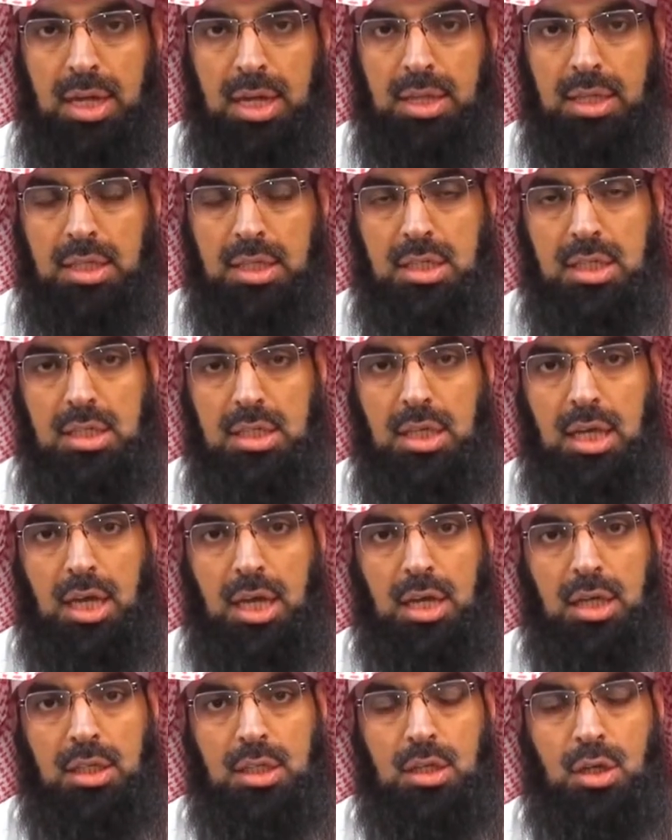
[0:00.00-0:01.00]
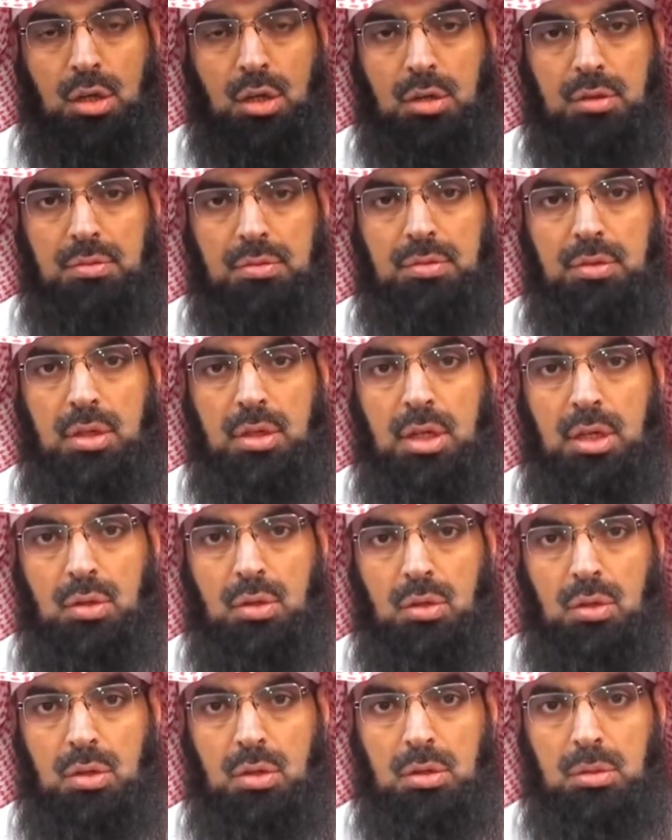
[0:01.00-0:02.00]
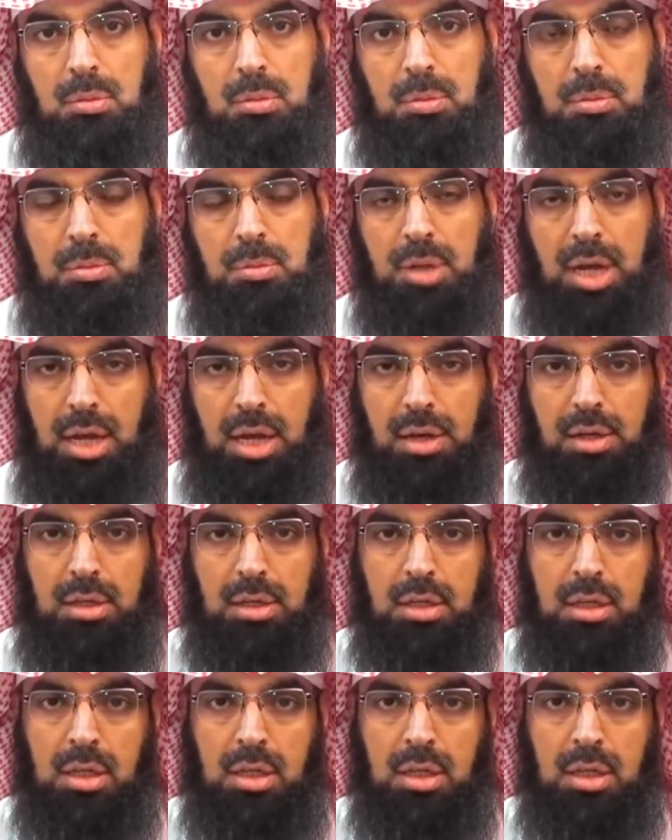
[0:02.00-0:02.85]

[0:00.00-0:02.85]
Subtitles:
This is the end of Dhuhr prayer.